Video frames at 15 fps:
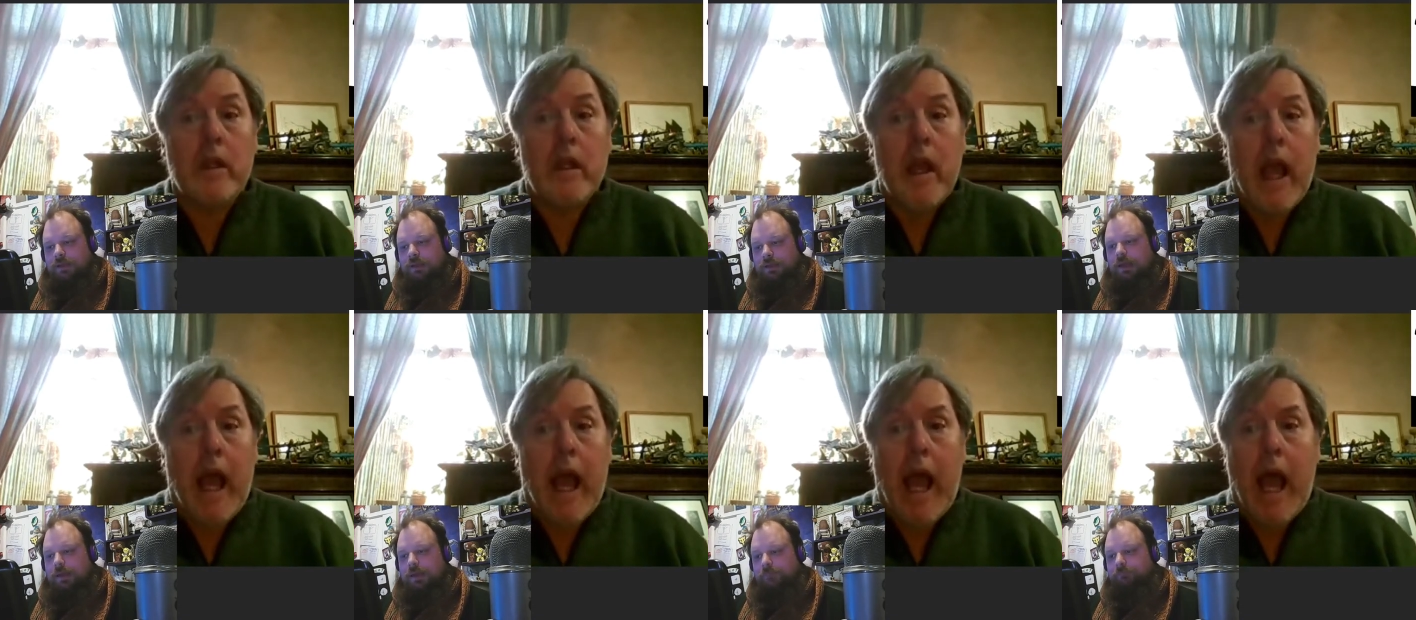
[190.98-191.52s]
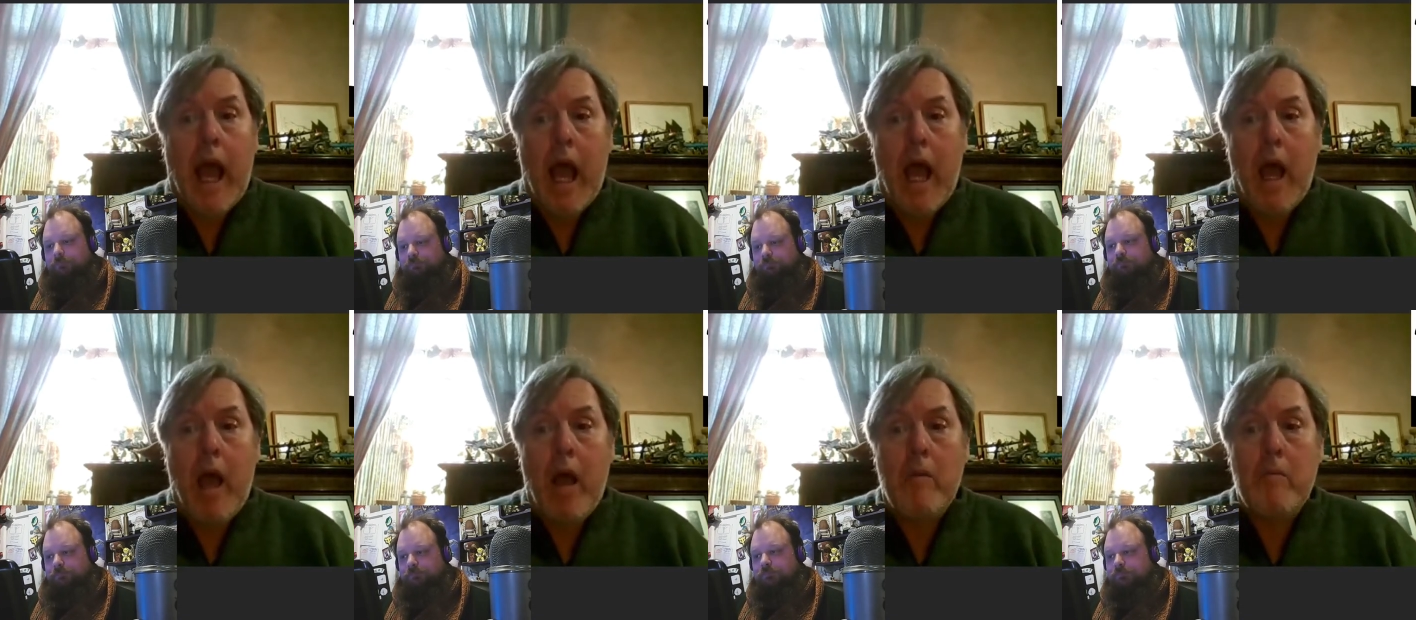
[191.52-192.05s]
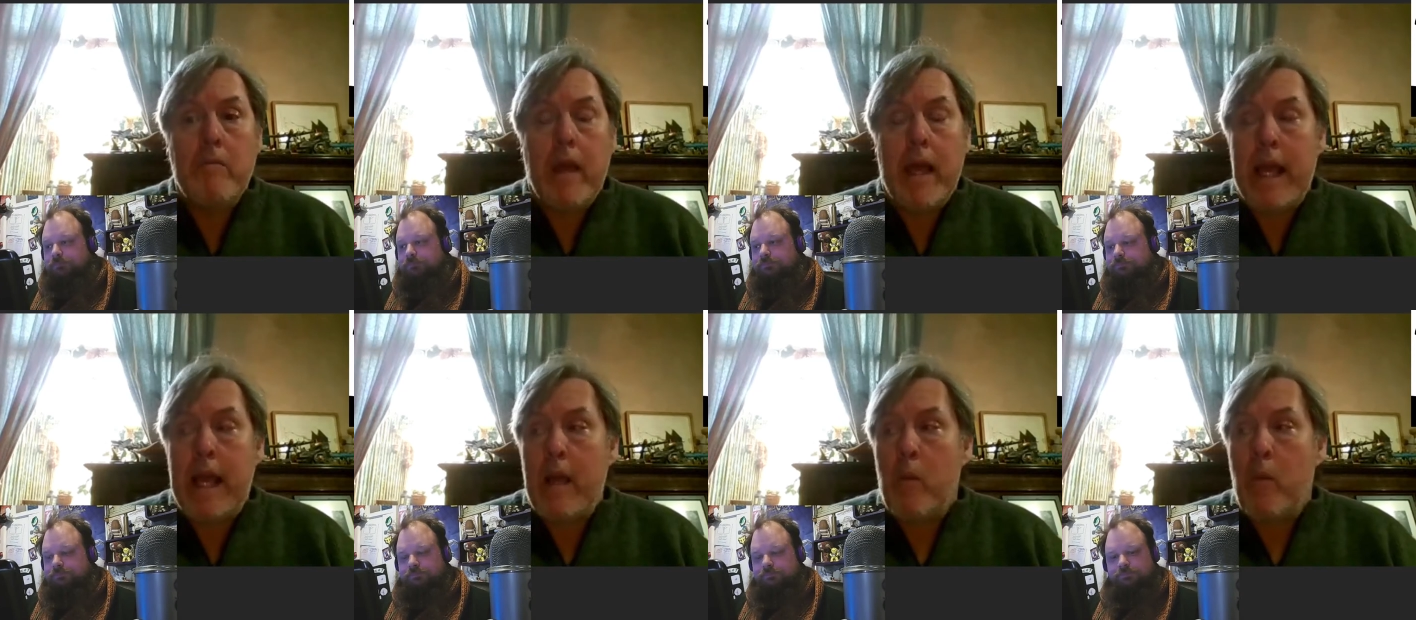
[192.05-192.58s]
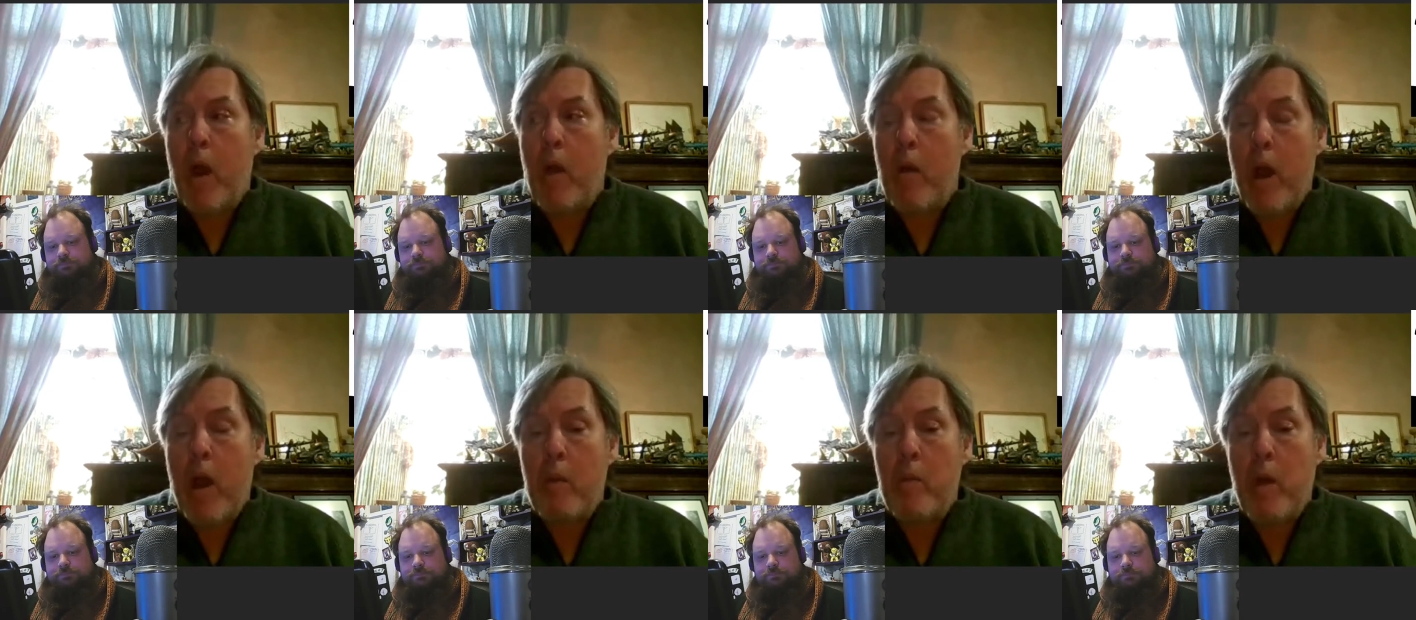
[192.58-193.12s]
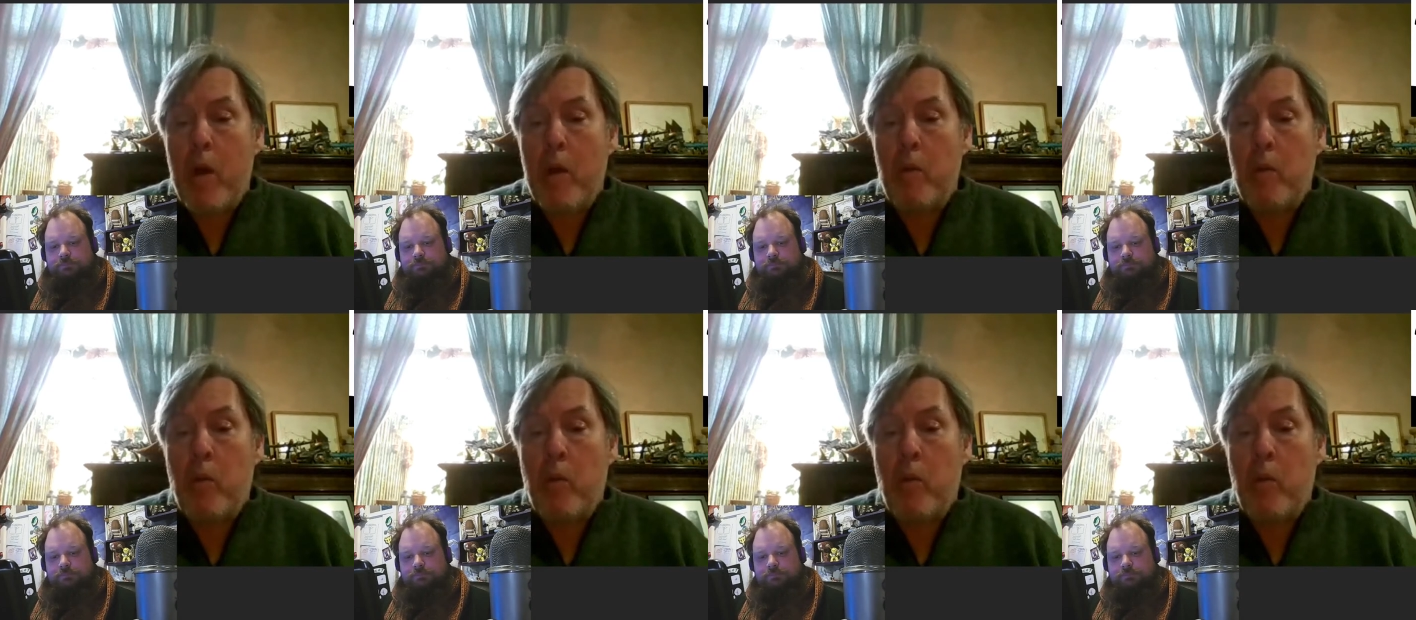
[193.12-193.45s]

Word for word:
Speaker 1: Yeah. Um, it uh, um,